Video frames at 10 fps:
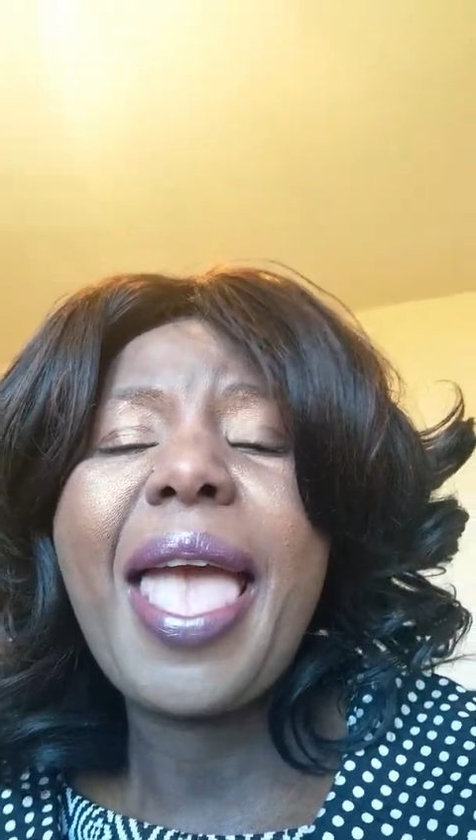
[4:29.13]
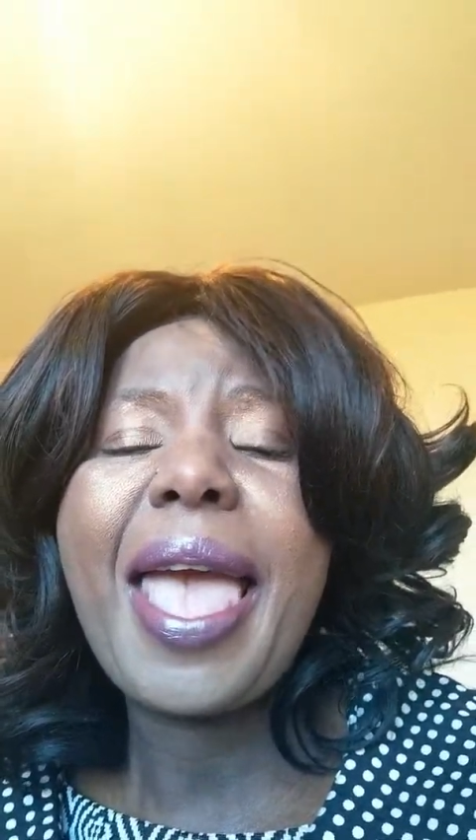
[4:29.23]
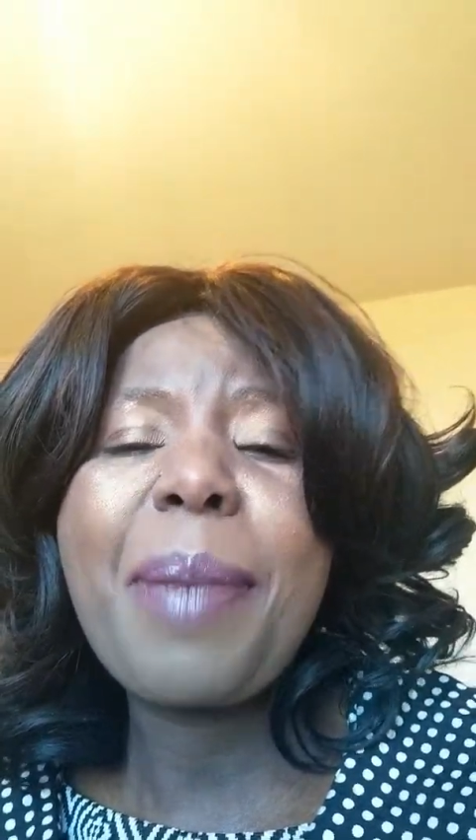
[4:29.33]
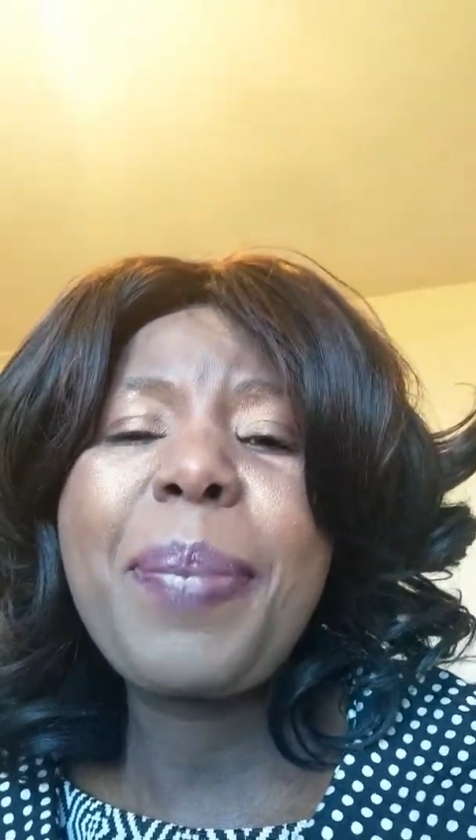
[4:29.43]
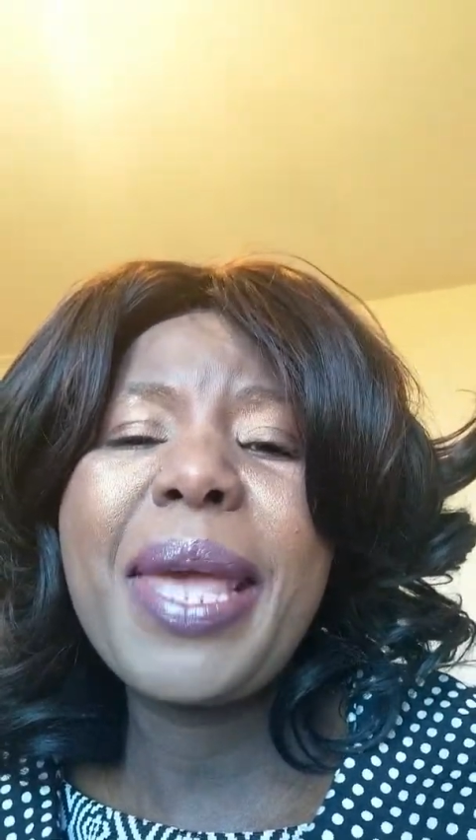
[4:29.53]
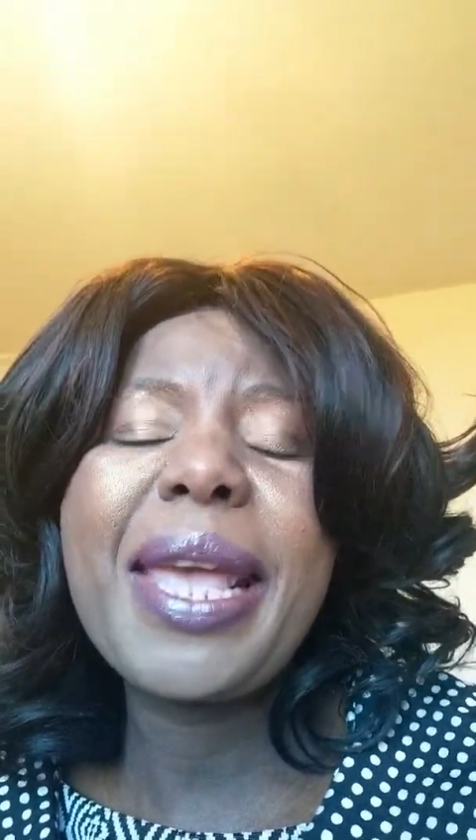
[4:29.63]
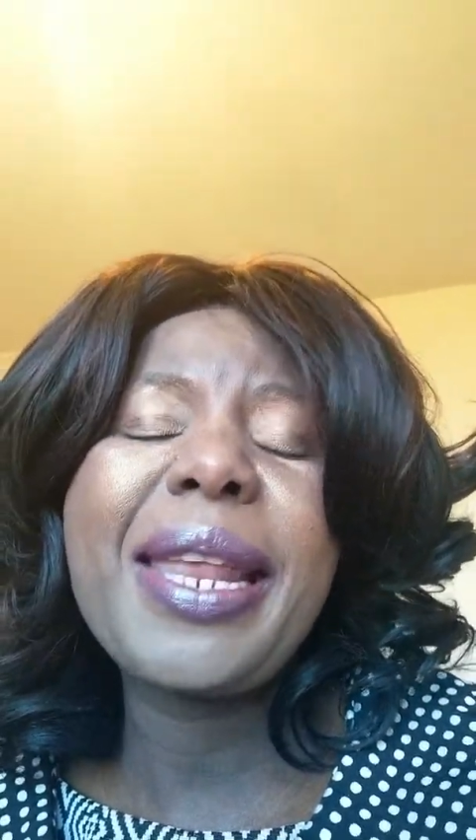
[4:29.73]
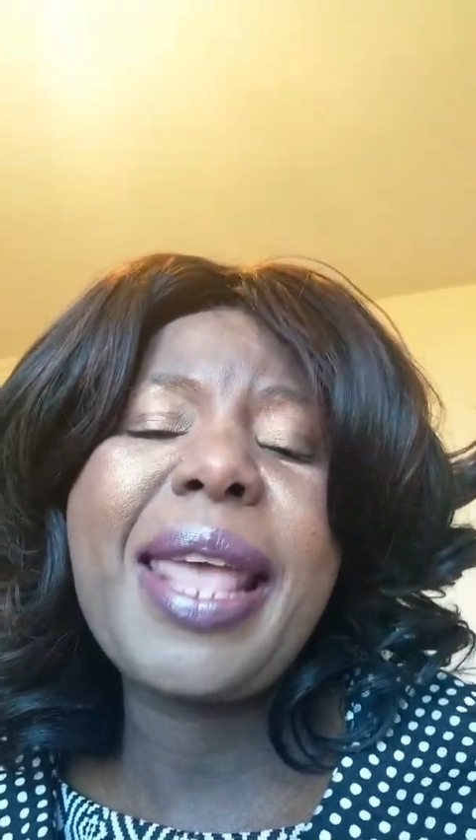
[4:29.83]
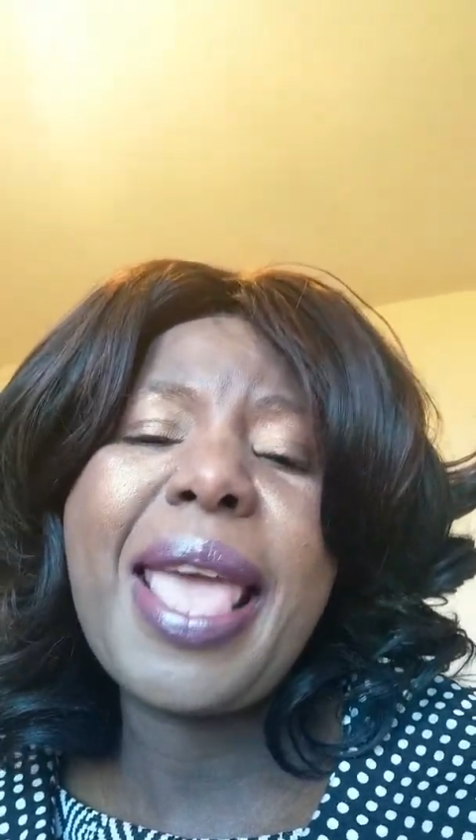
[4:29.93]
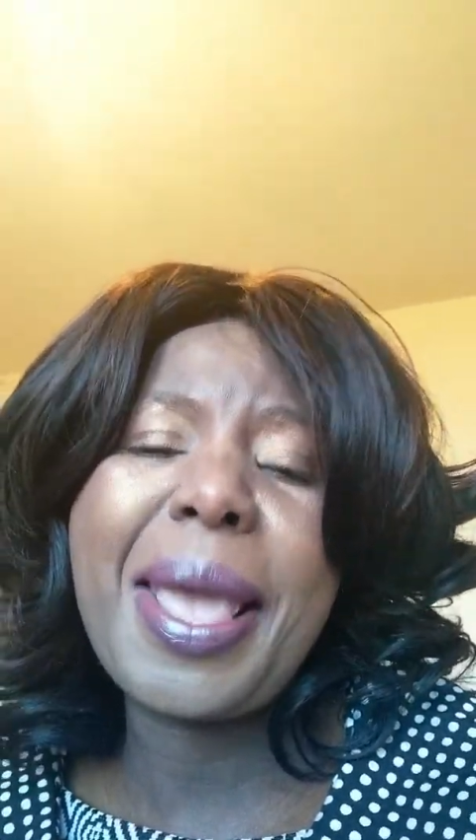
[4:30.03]
happy
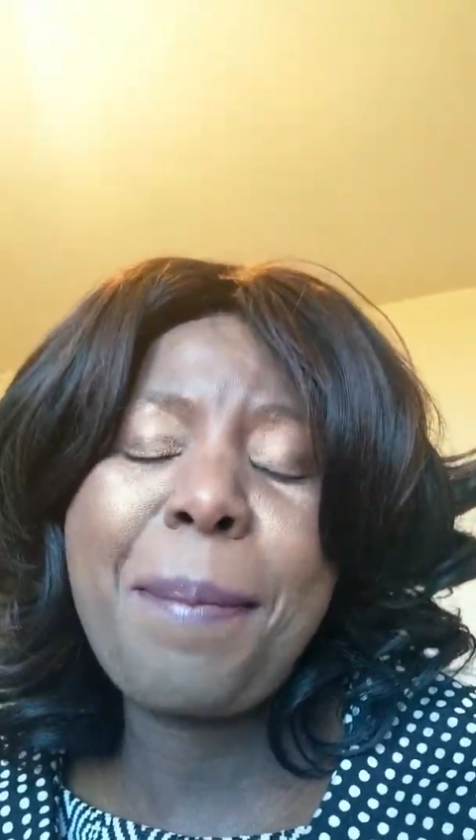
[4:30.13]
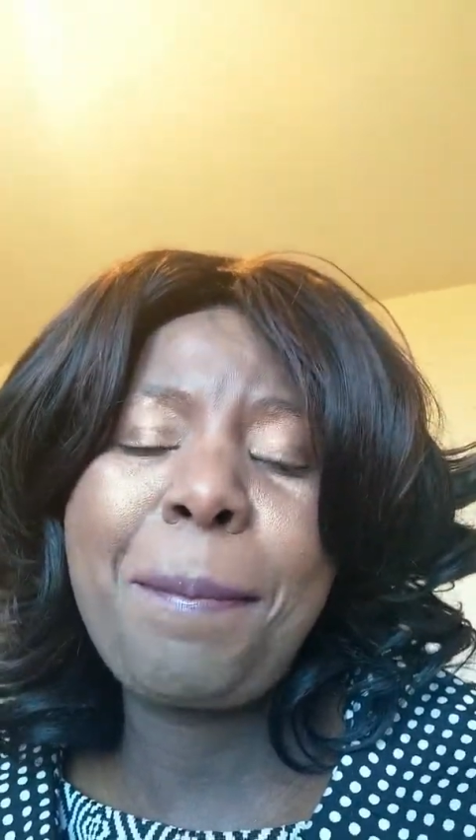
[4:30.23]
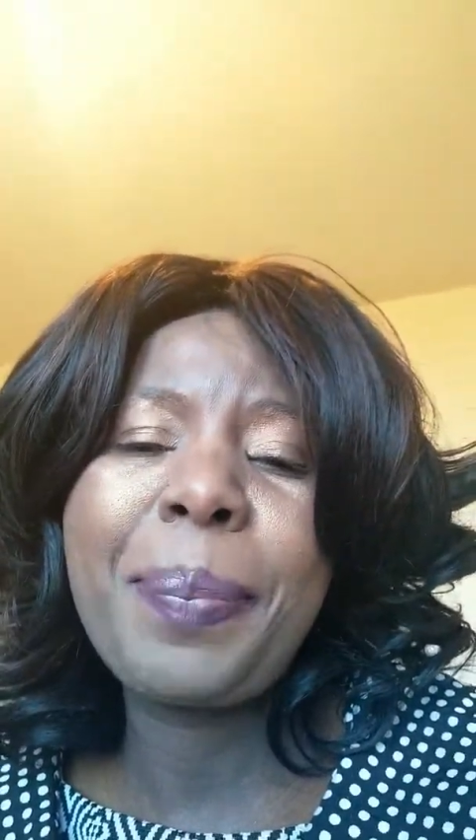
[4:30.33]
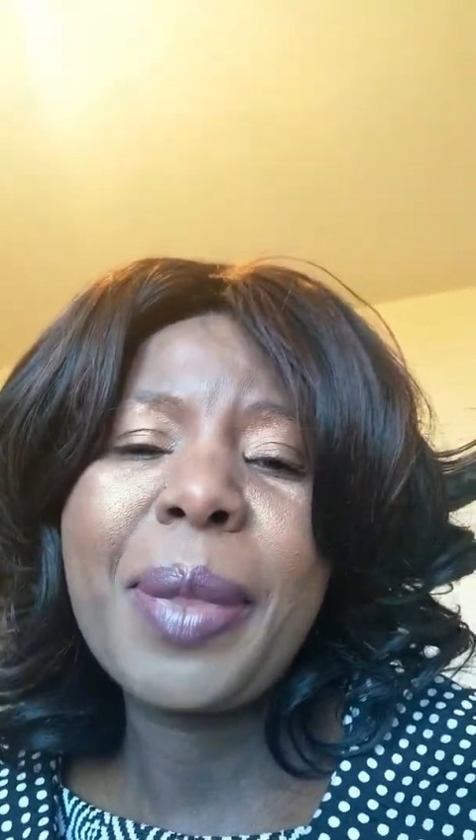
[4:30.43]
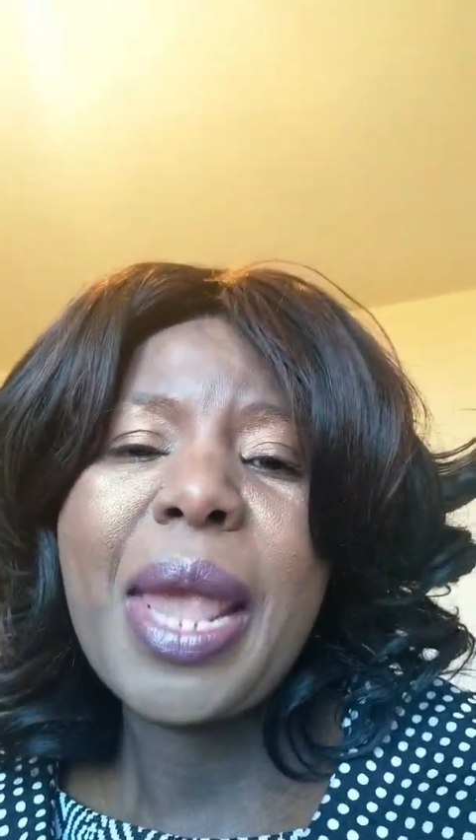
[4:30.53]
in Him.